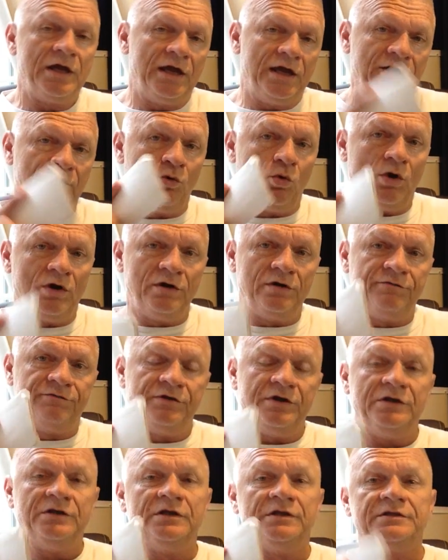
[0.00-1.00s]
In order to
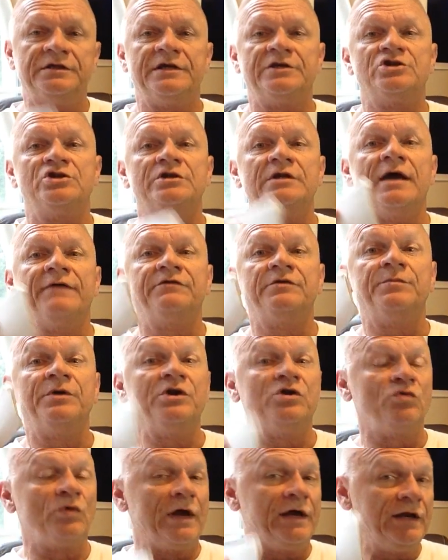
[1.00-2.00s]
feed an addiction, you have to be
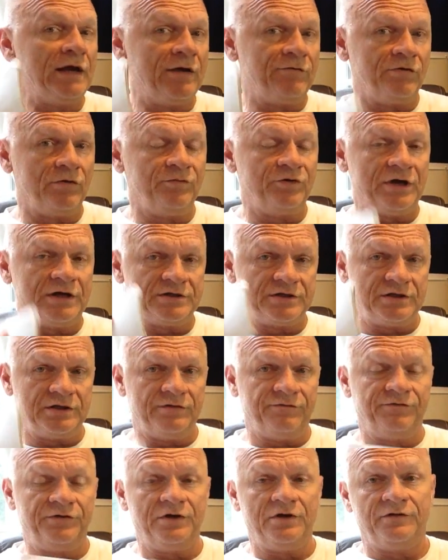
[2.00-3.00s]
great at repressing the
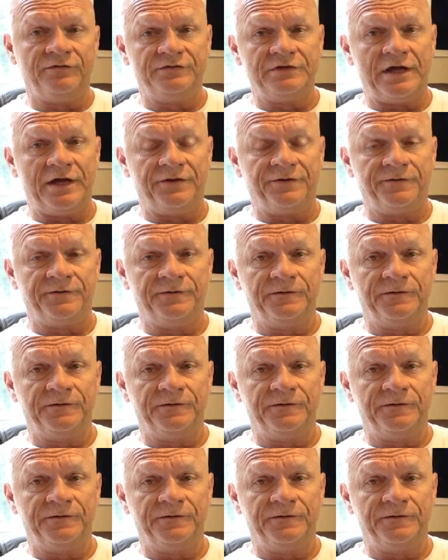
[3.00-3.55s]
fear of death.